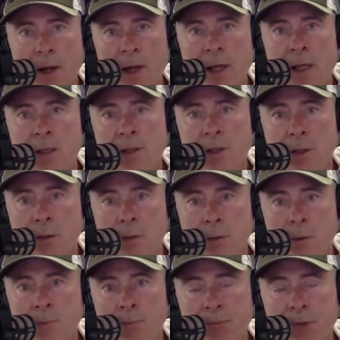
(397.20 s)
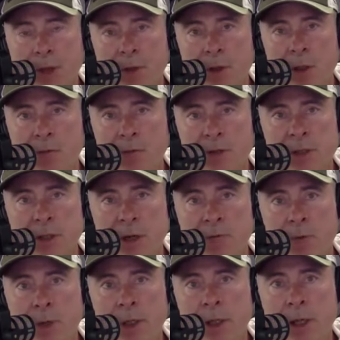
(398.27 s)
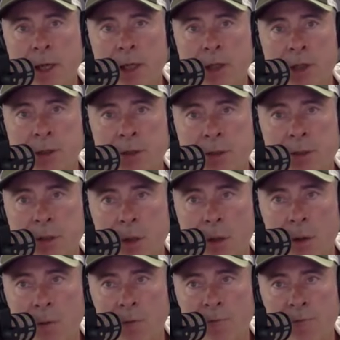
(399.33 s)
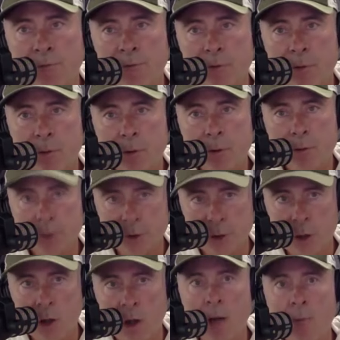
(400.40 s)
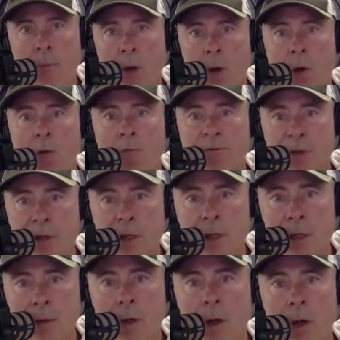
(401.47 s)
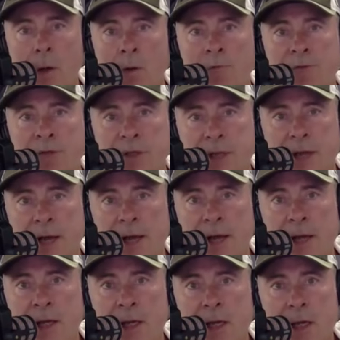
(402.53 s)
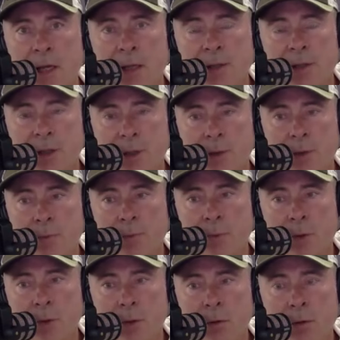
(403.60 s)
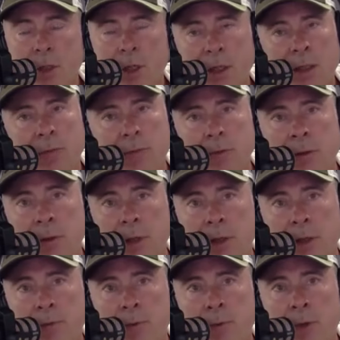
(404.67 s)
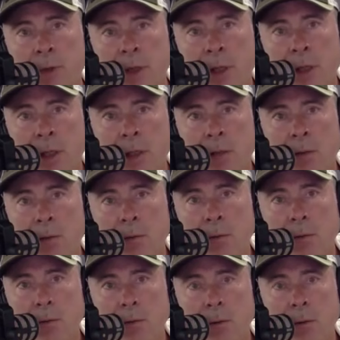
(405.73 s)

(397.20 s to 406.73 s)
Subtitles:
play to the given set of regulations of the time, of the era, of the day. So you can't really